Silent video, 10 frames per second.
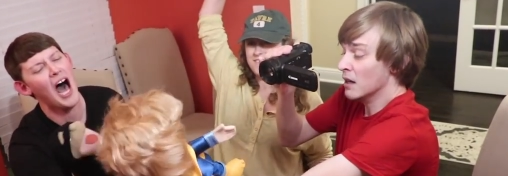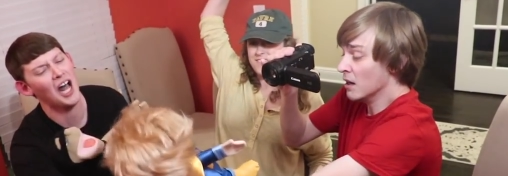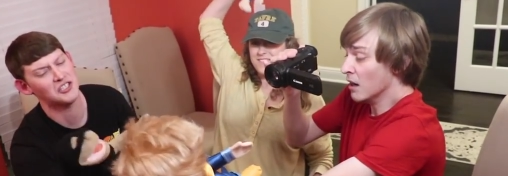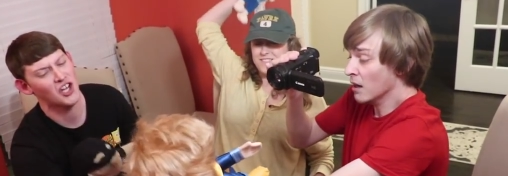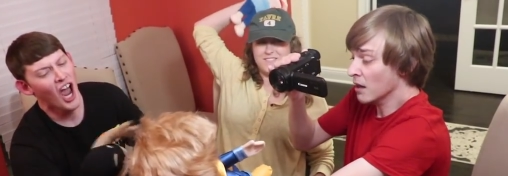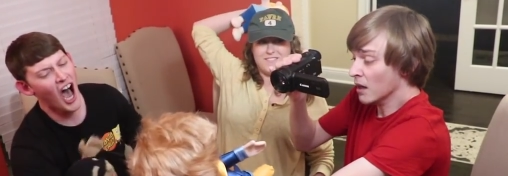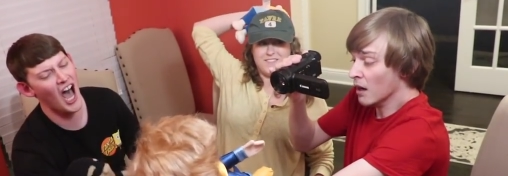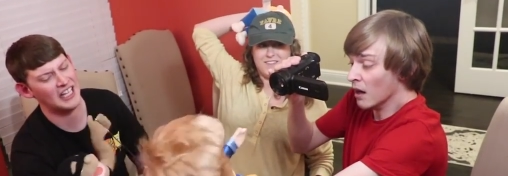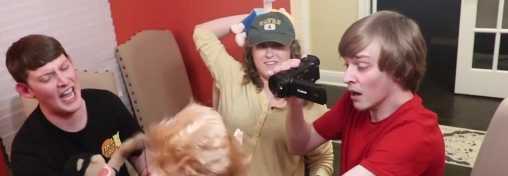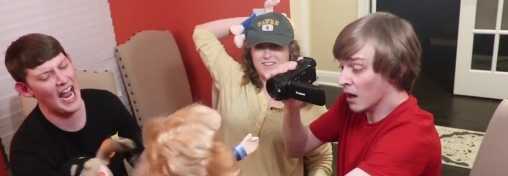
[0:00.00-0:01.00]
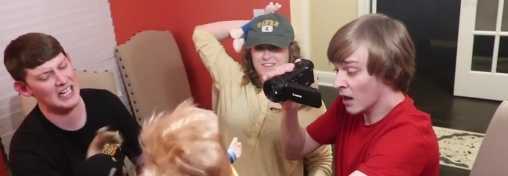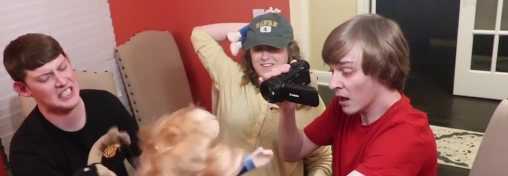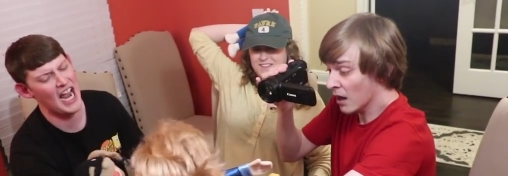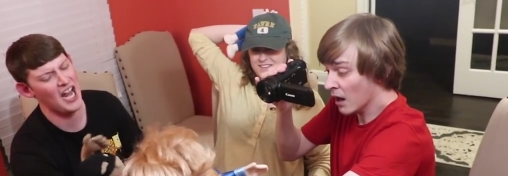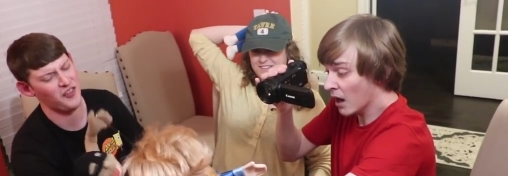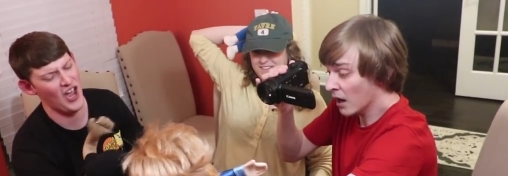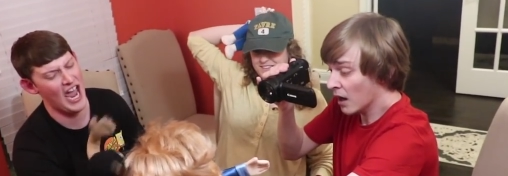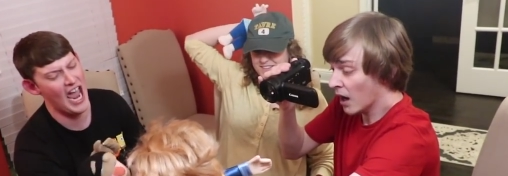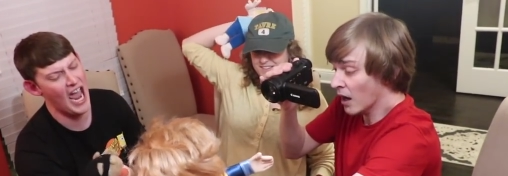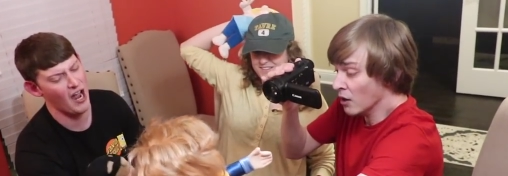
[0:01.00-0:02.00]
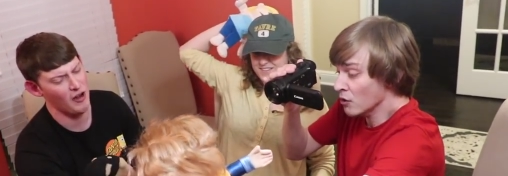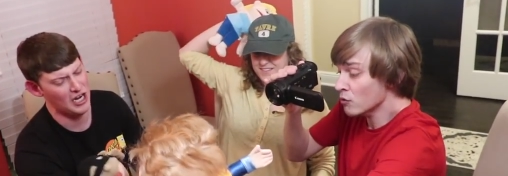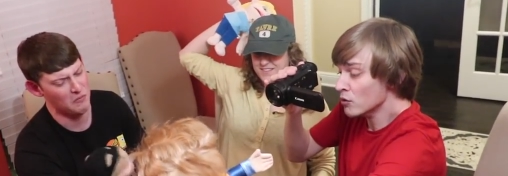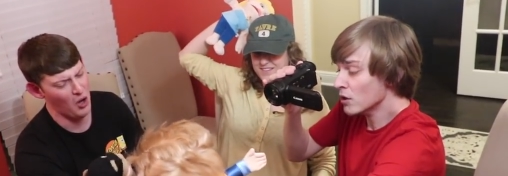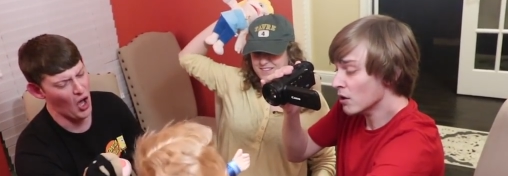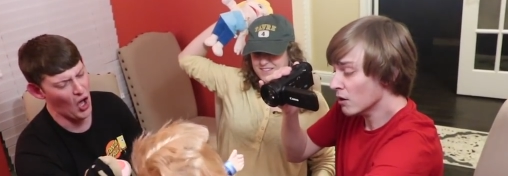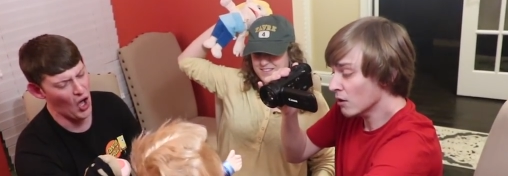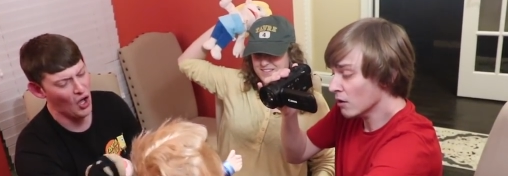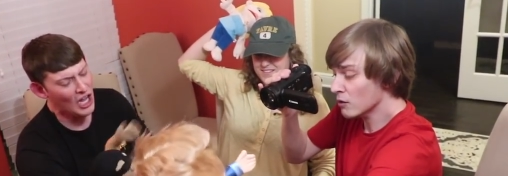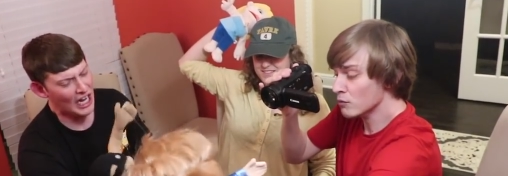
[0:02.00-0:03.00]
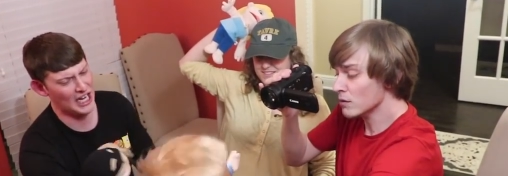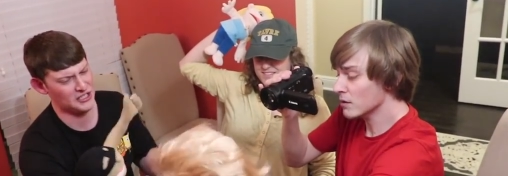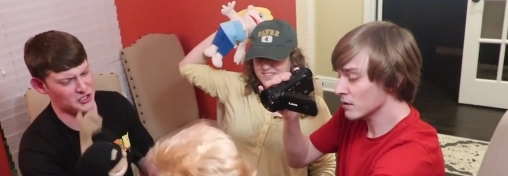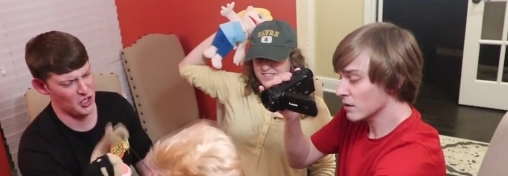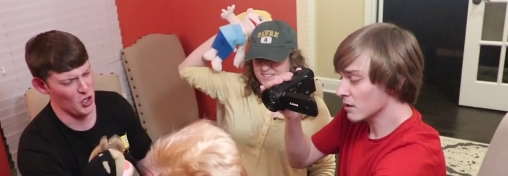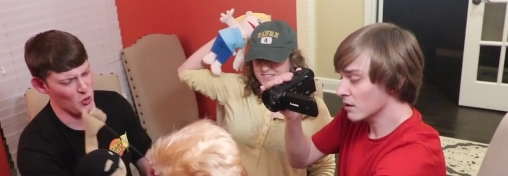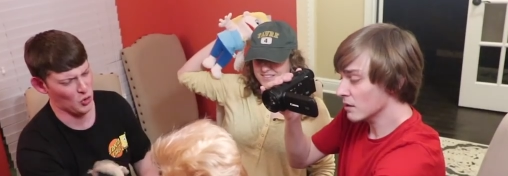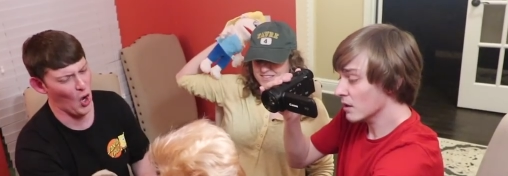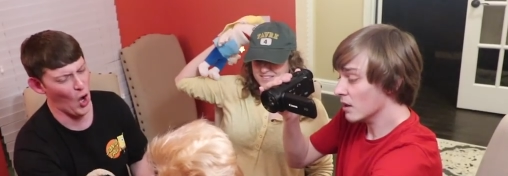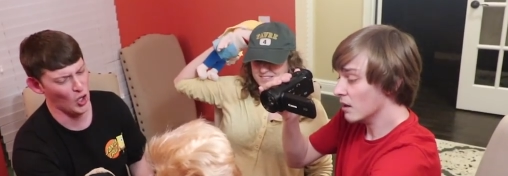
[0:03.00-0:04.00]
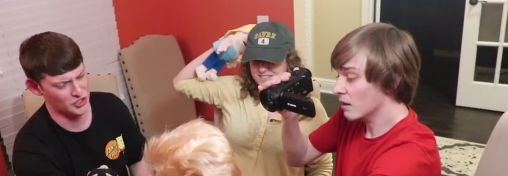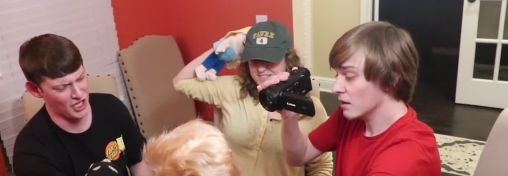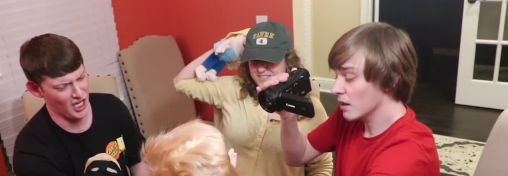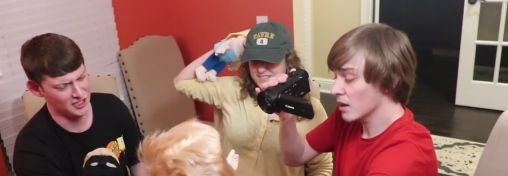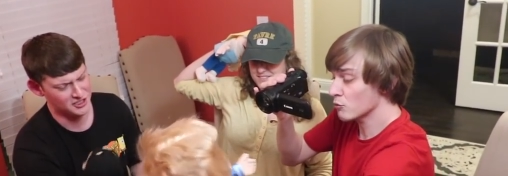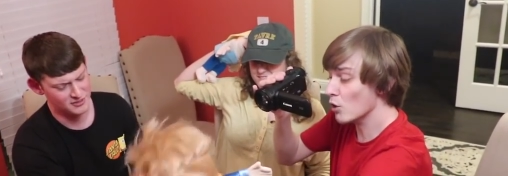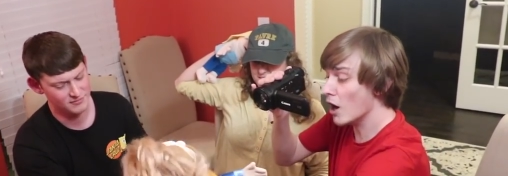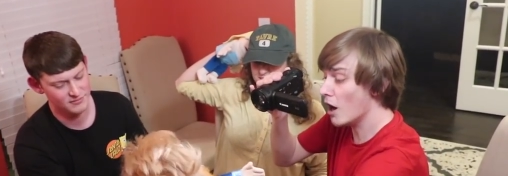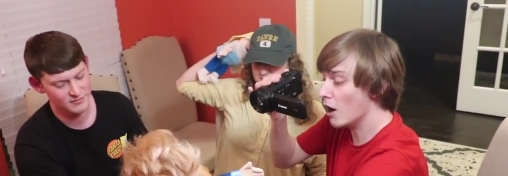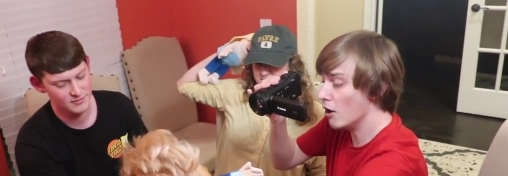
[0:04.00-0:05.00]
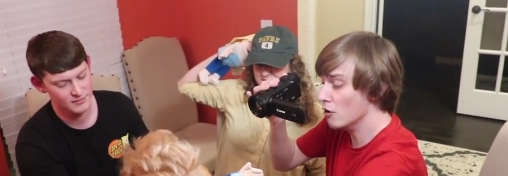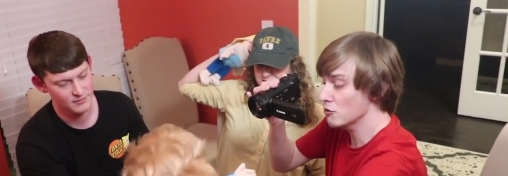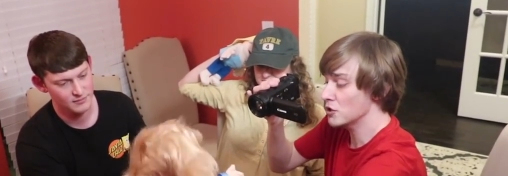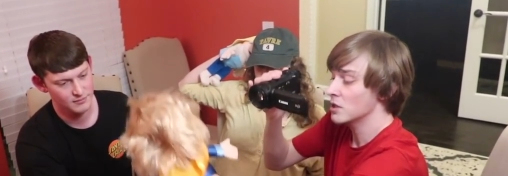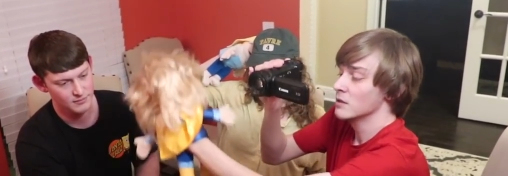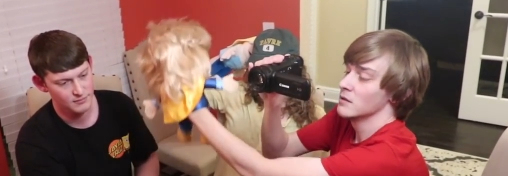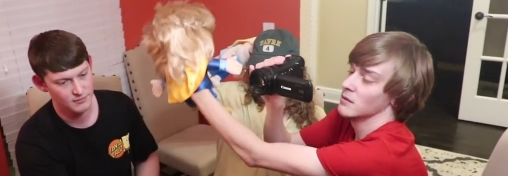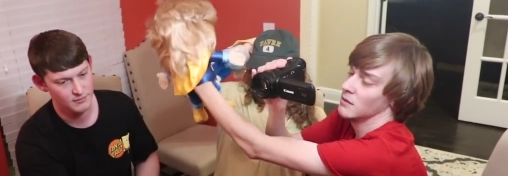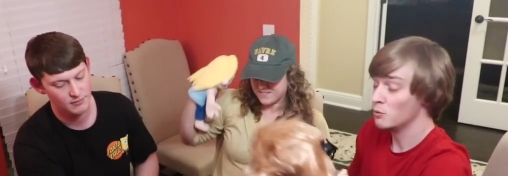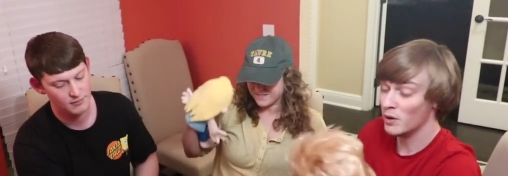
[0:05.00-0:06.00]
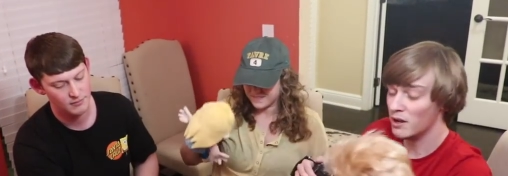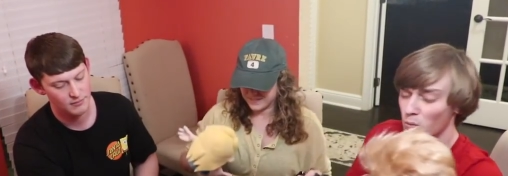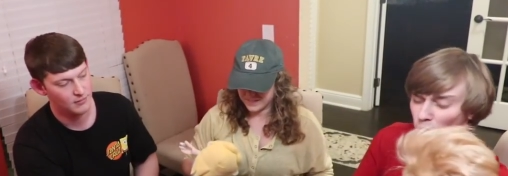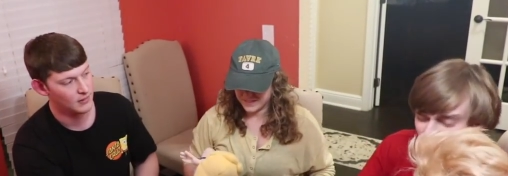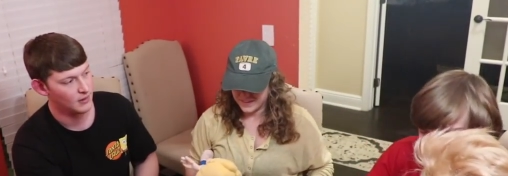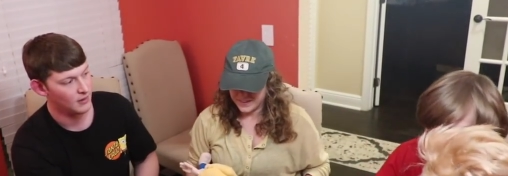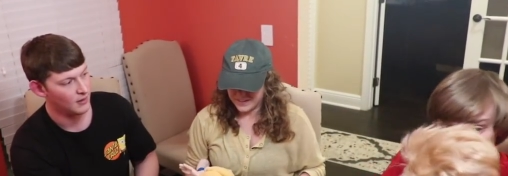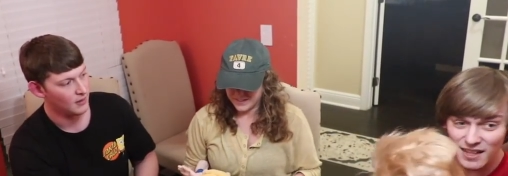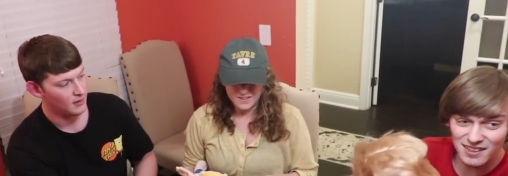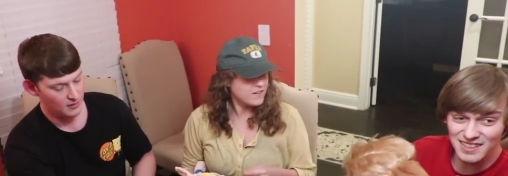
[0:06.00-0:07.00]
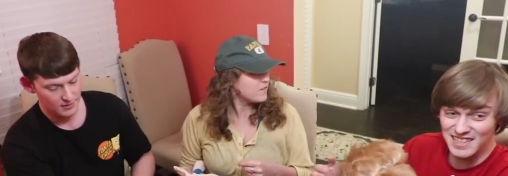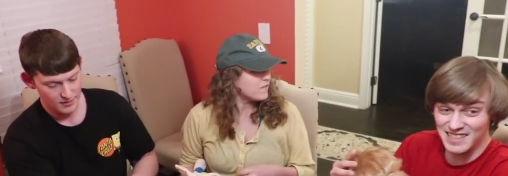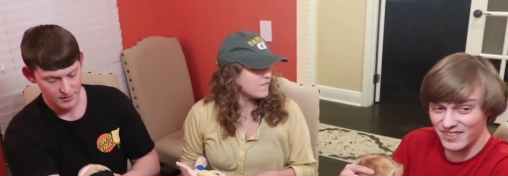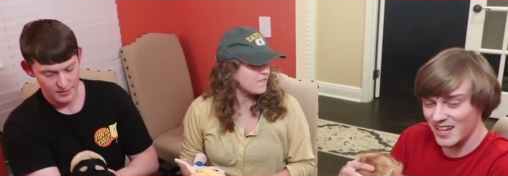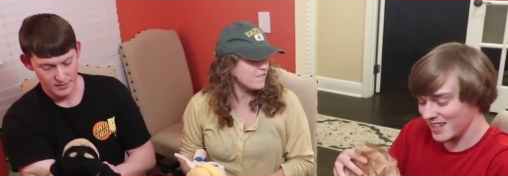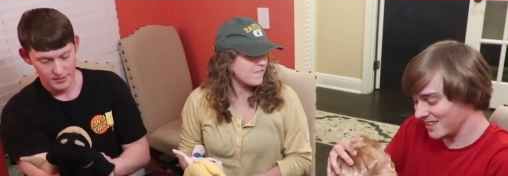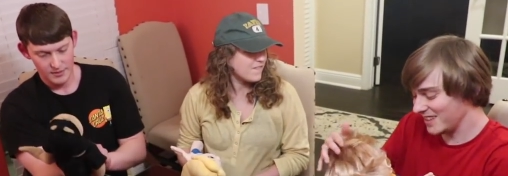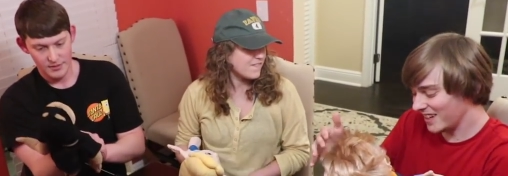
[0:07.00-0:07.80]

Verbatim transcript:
Speaker 1: much. I can't take the hair anymore. It's too gorgeous. Rose.
Speaker 2: You wound wait. I was like, she's flying to the